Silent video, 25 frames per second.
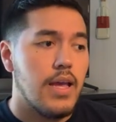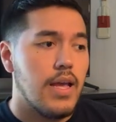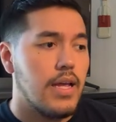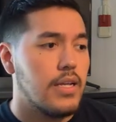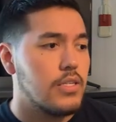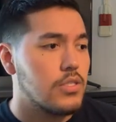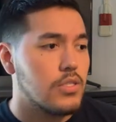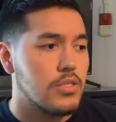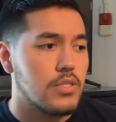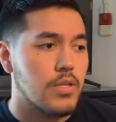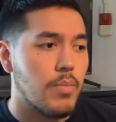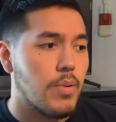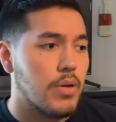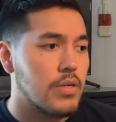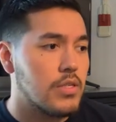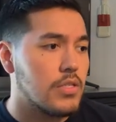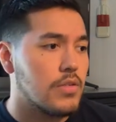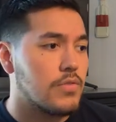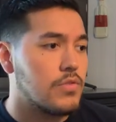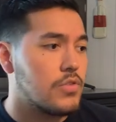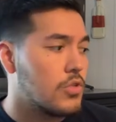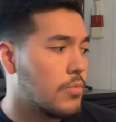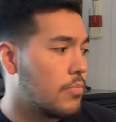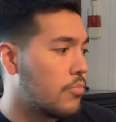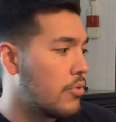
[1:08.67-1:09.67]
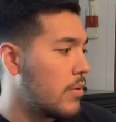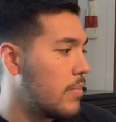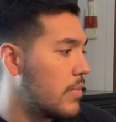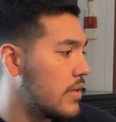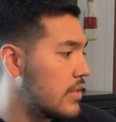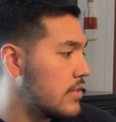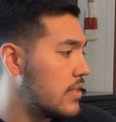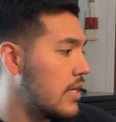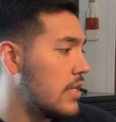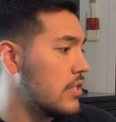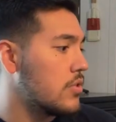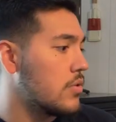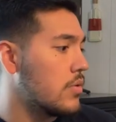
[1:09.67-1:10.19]
It's just a bunch of Supreme
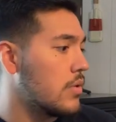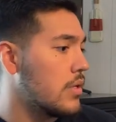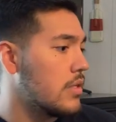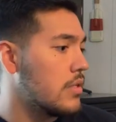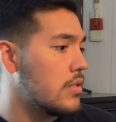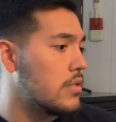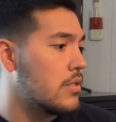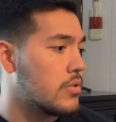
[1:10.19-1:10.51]
accessories.